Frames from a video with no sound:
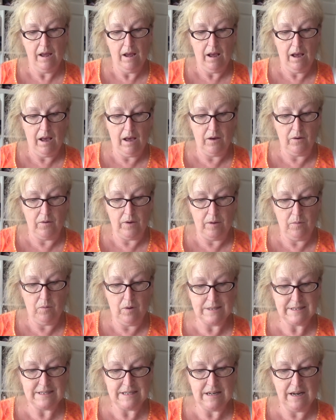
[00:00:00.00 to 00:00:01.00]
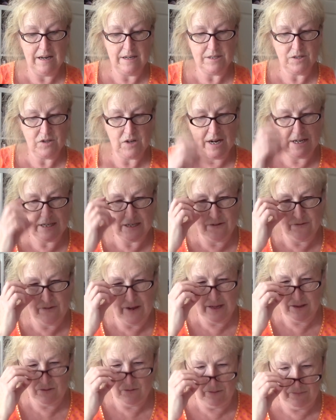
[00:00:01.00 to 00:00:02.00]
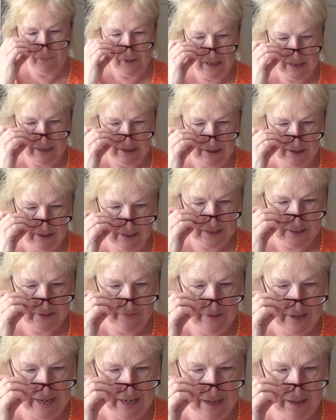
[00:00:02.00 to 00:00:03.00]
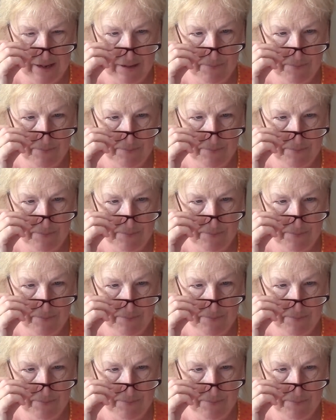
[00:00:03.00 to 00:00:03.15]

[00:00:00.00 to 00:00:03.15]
Oh, it was an Illustrated Faith one by the looks of it.